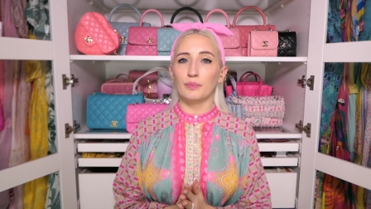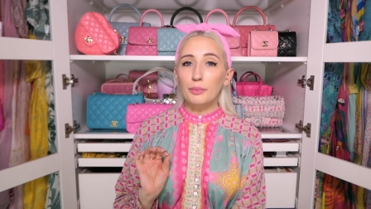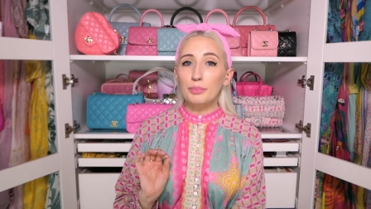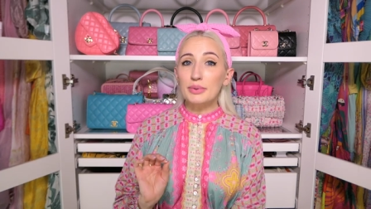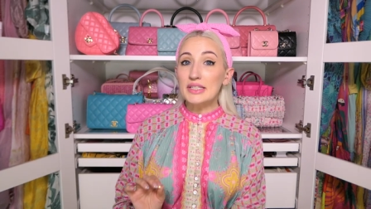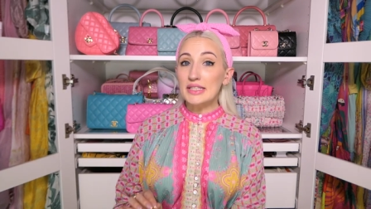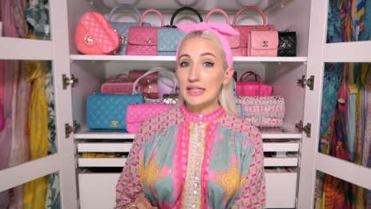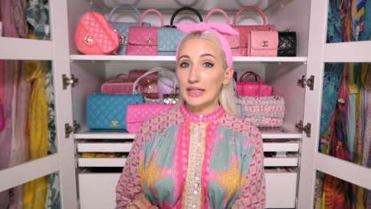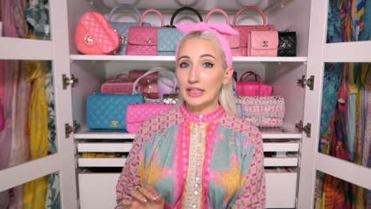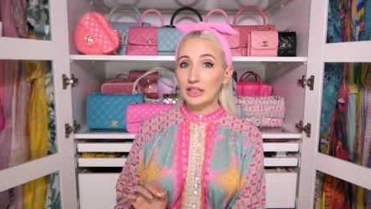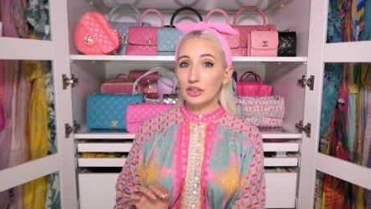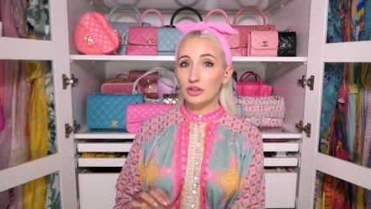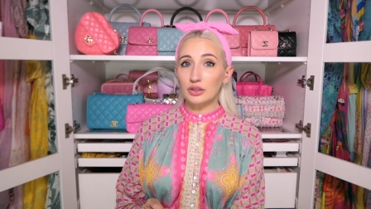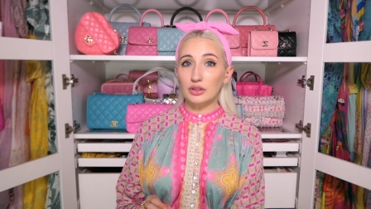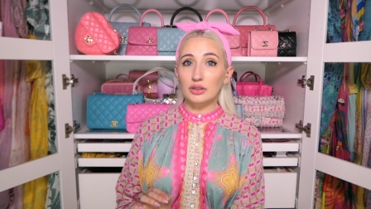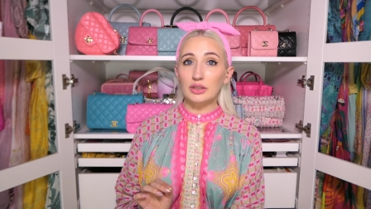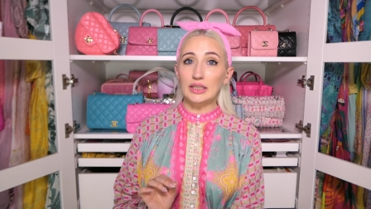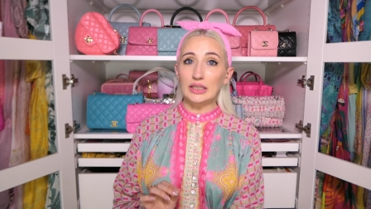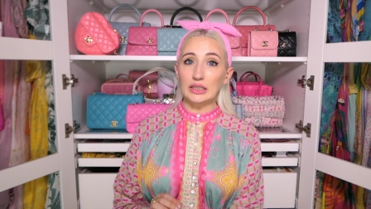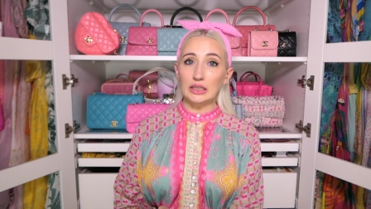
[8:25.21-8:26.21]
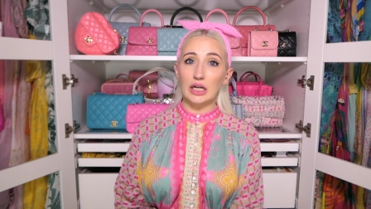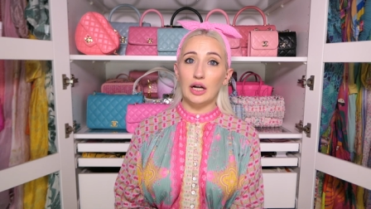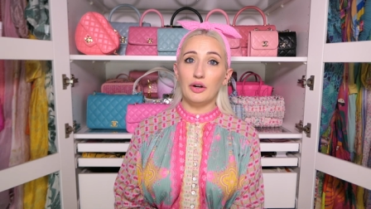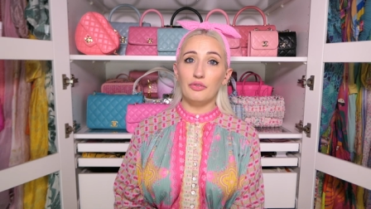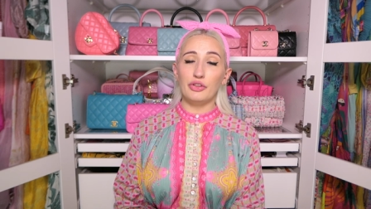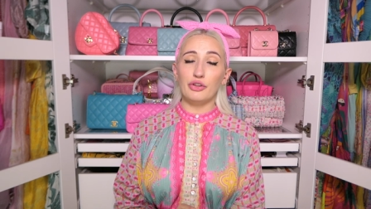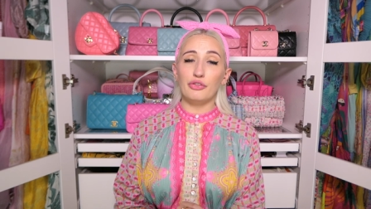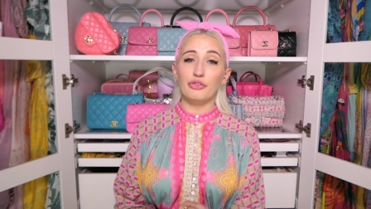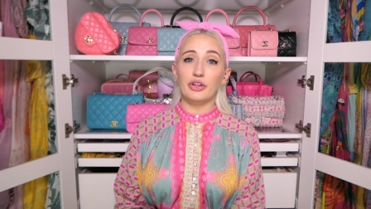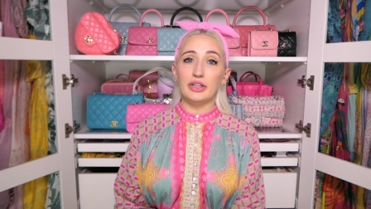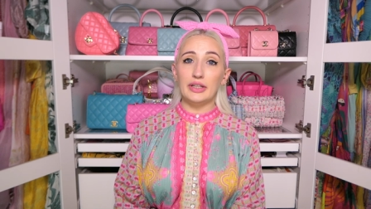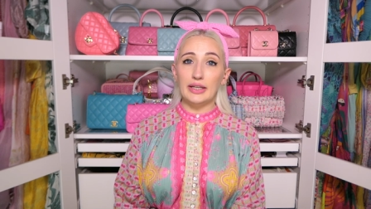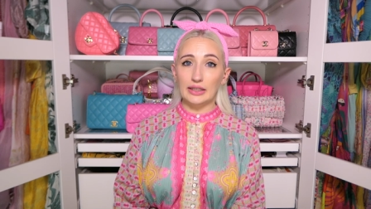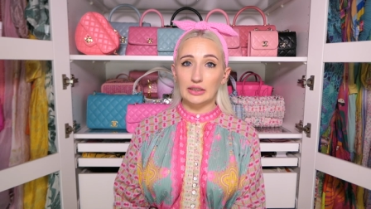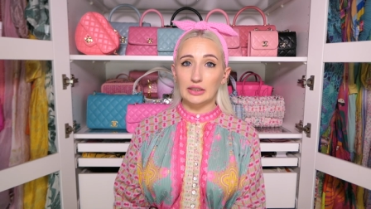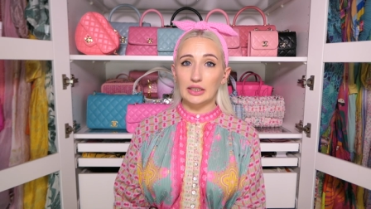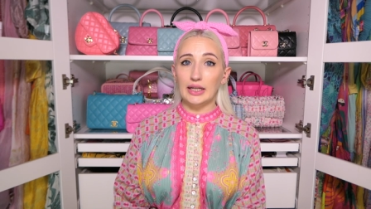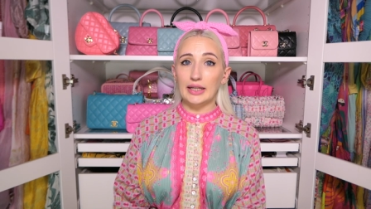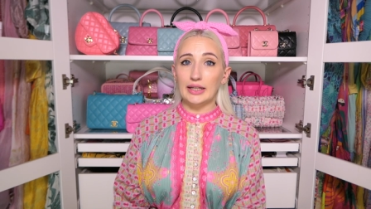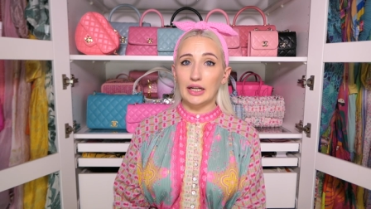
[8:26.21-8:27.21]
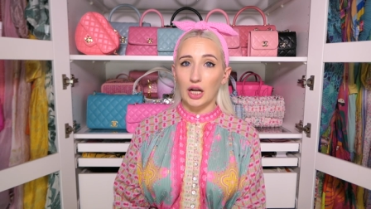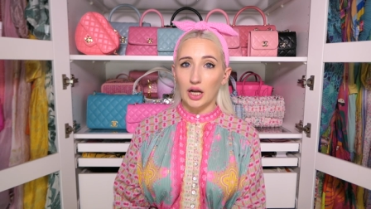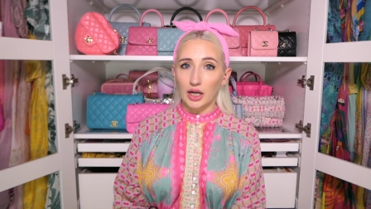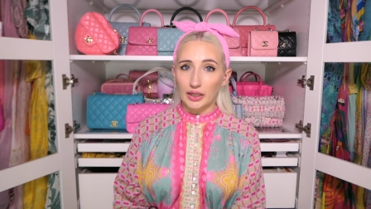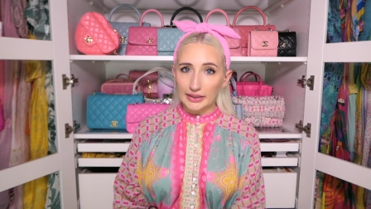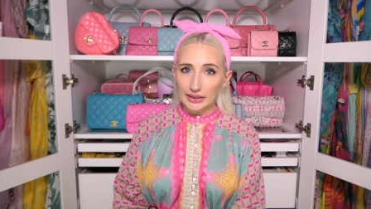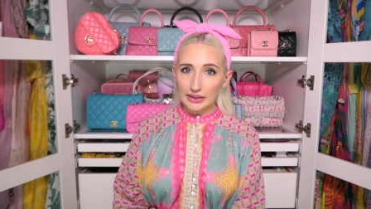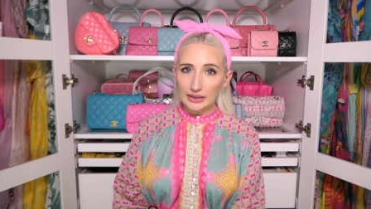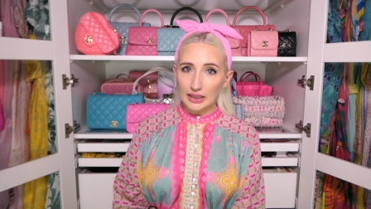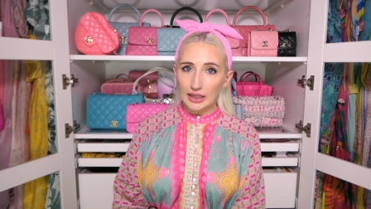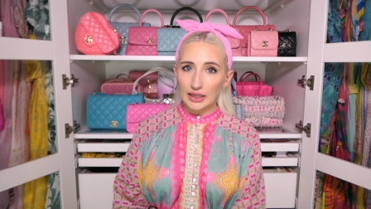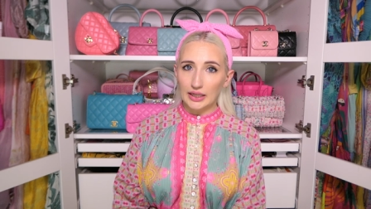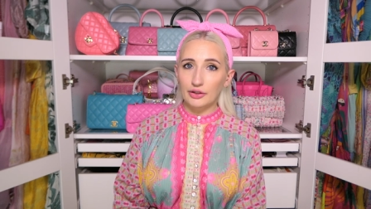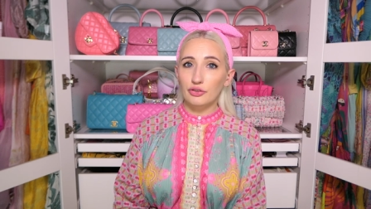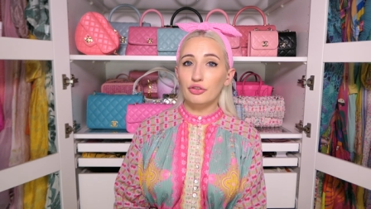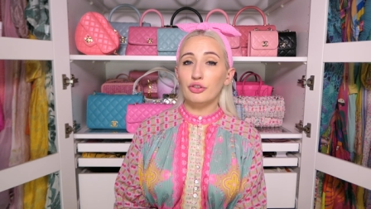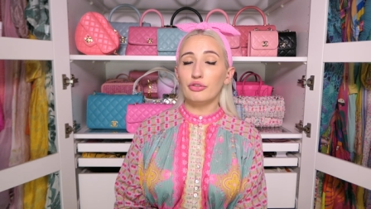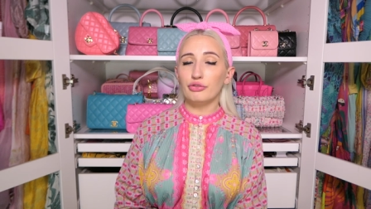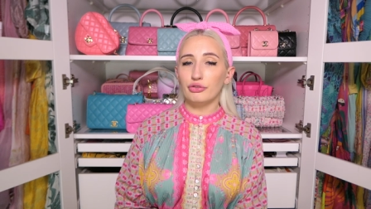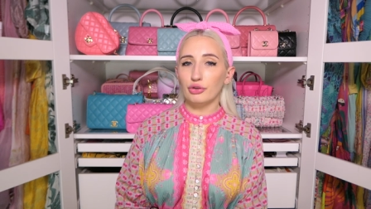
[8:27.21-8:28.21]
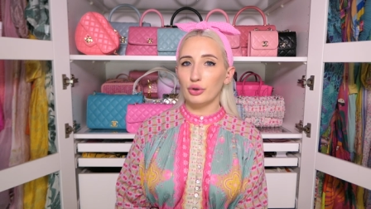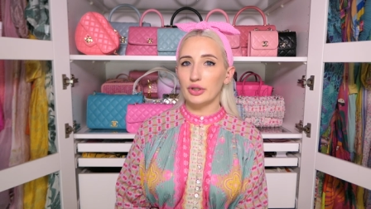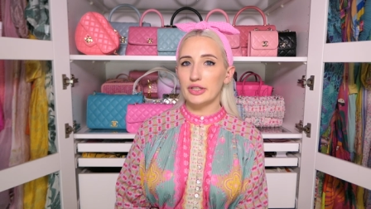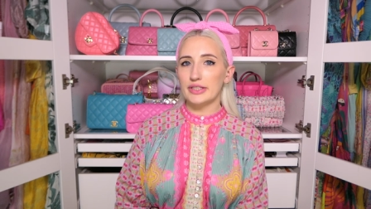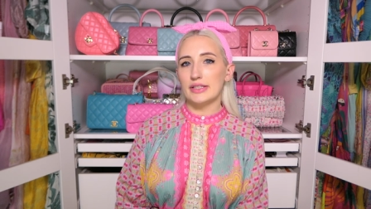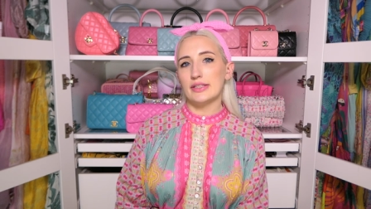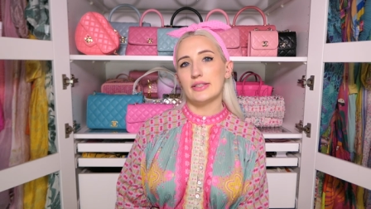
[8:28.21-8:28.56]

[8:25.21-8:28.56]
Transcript: I particularly love the vanilla and honey line from Forest